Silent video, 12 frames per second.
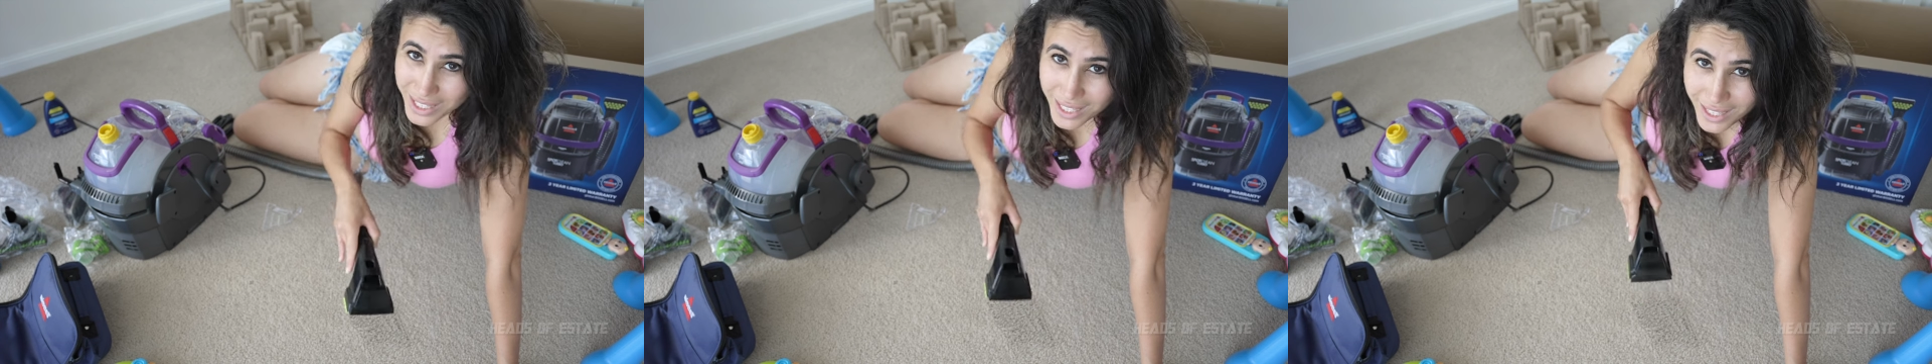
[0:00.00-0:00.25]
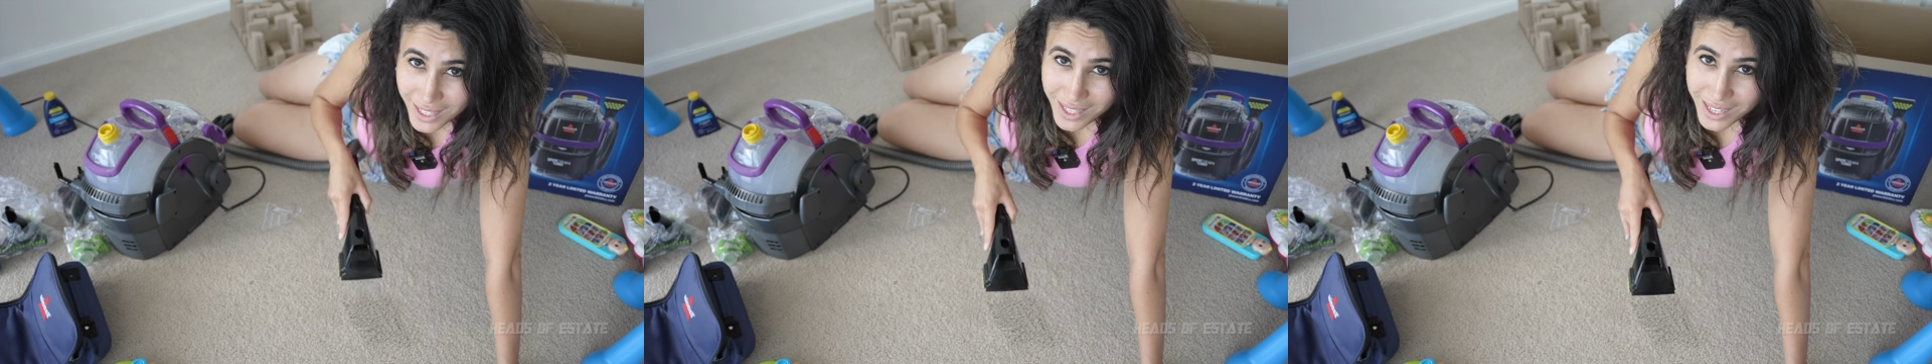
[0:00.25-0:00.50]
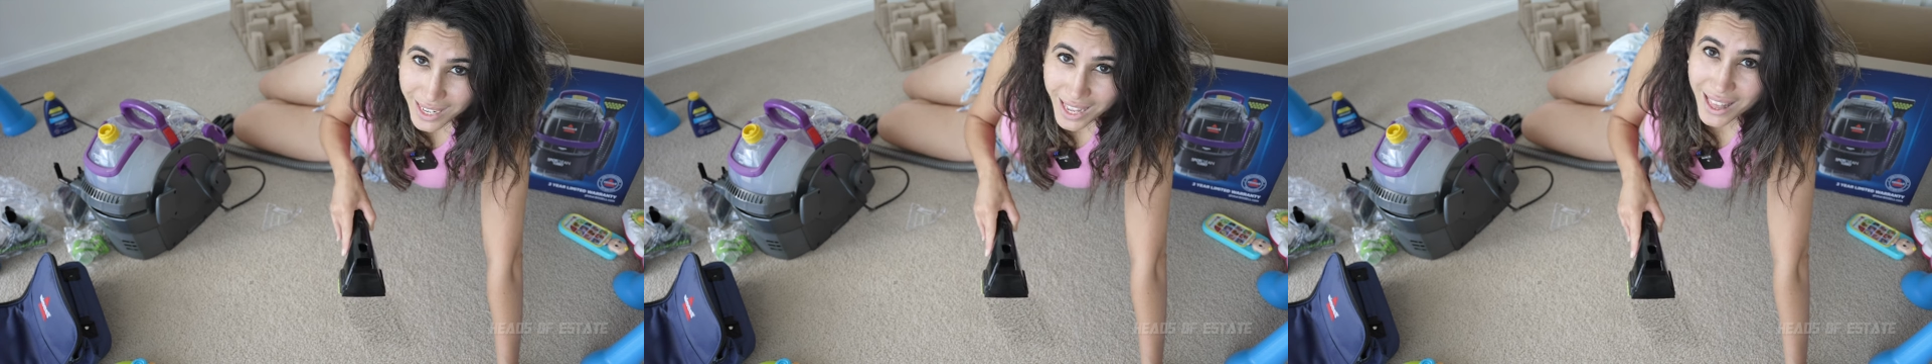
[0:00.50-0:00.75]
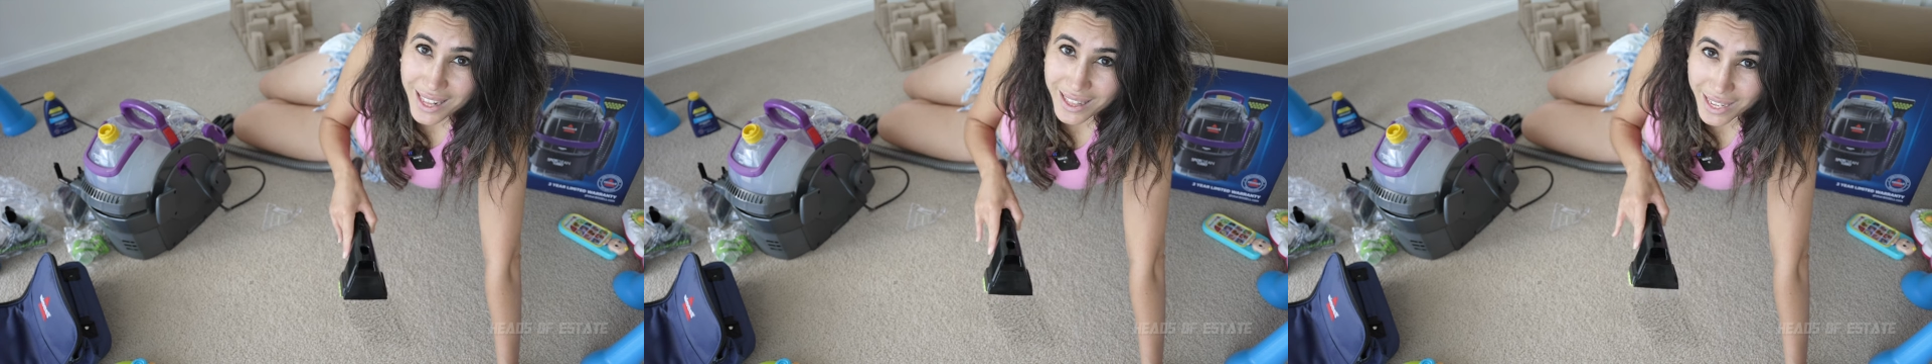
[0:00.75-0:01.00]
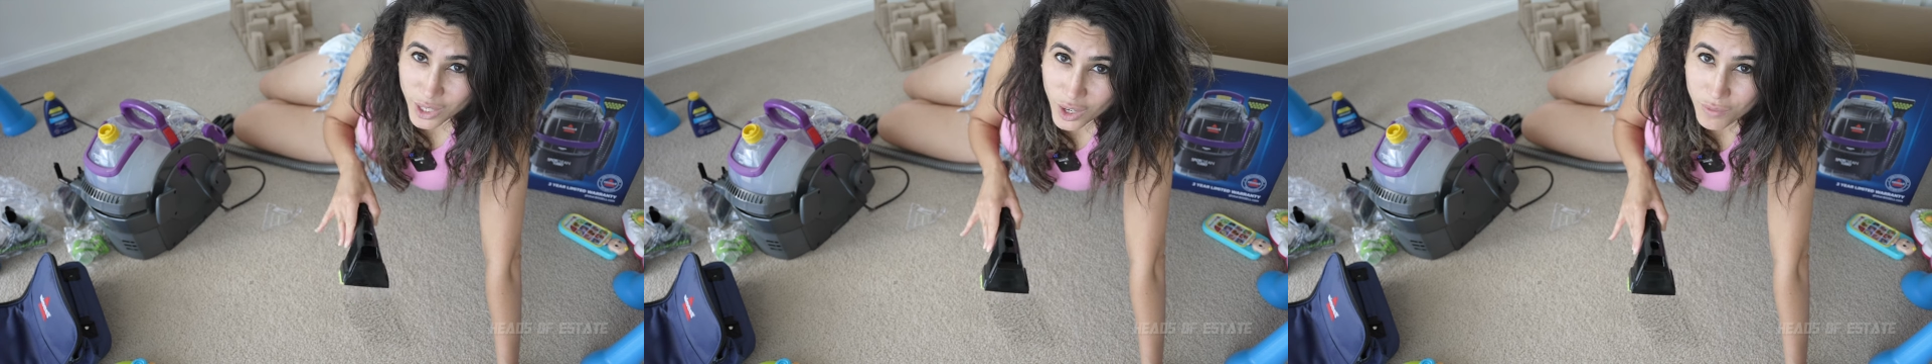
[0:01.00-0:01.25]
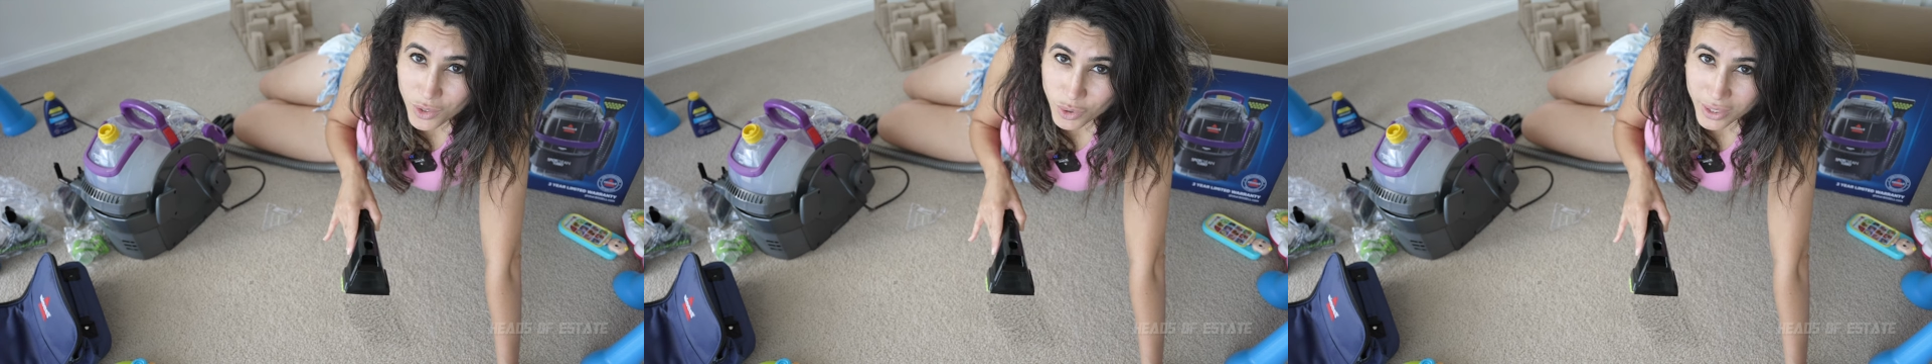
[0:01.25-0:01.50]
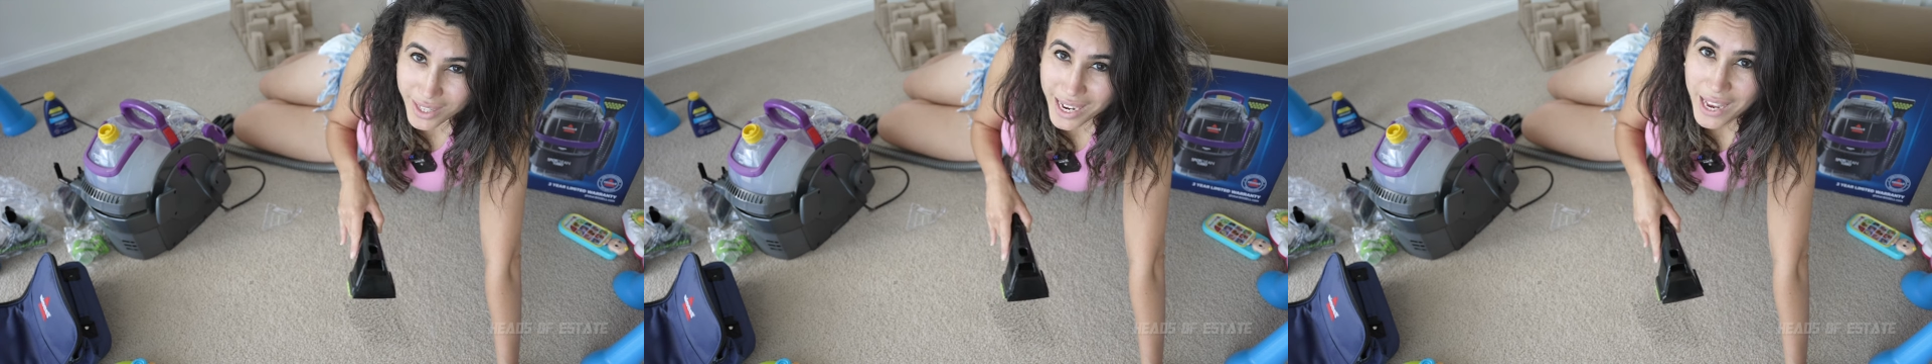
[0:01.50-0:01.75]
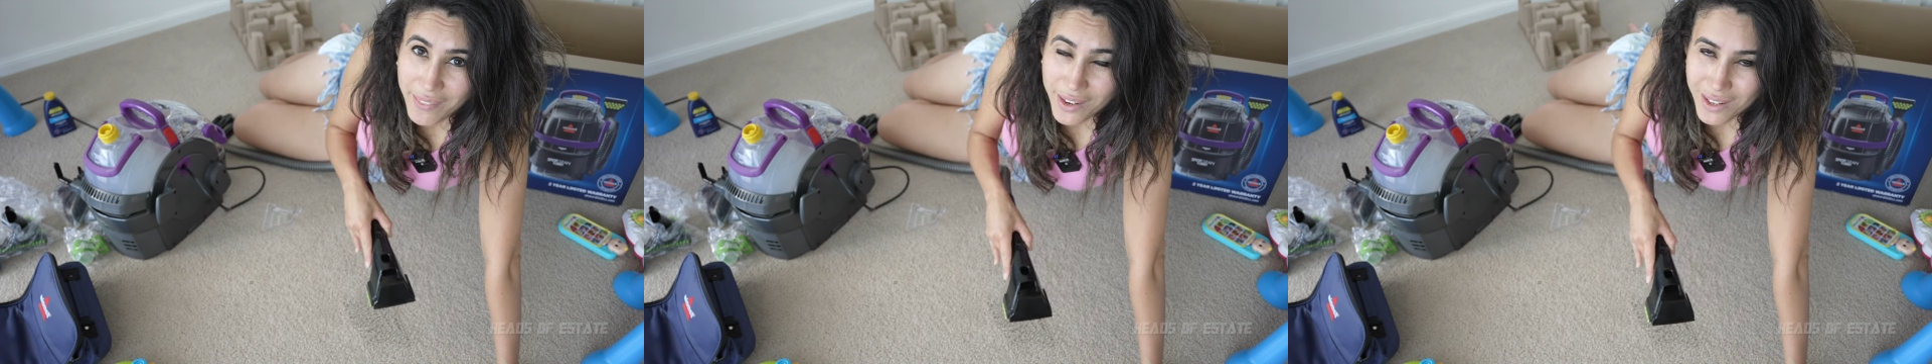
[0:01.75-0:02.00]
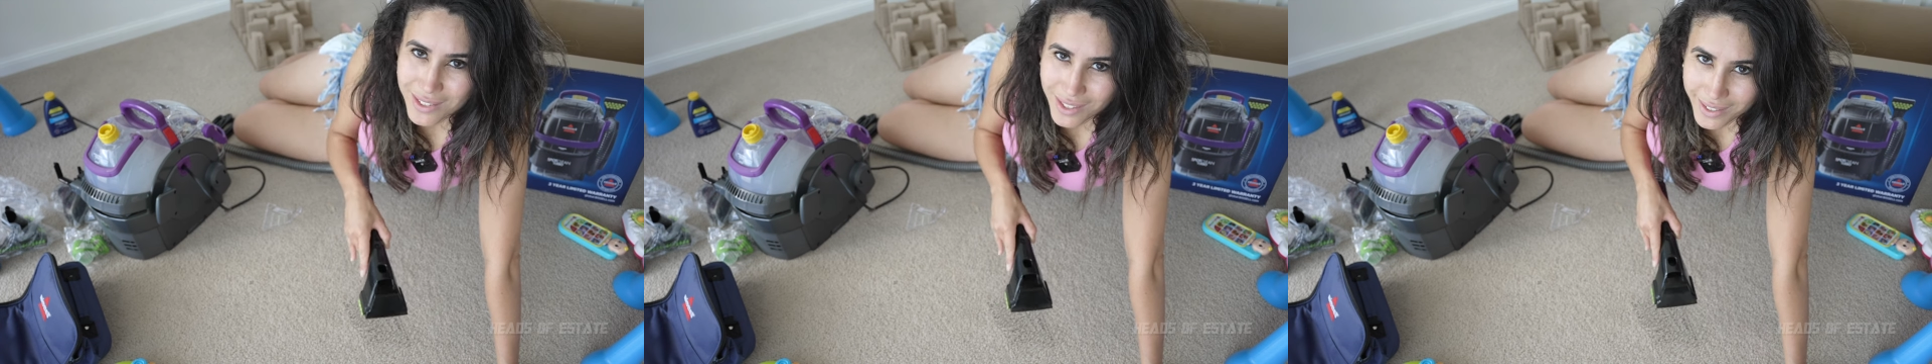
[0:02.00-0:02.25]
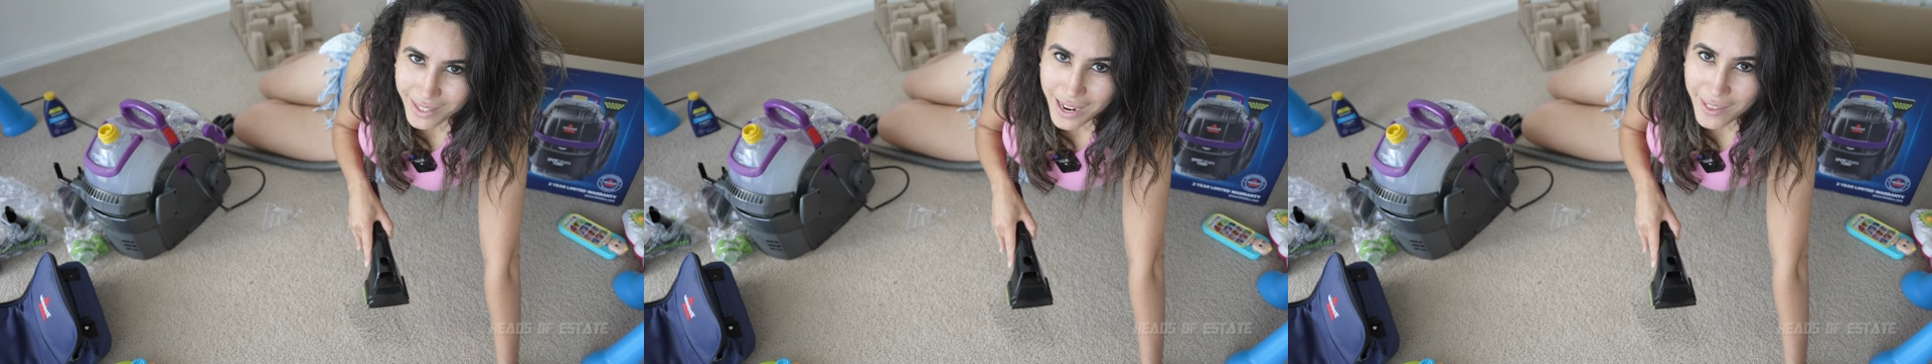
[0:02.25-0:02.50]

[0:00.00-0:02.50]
it, let go of the trigger, and then you suck it,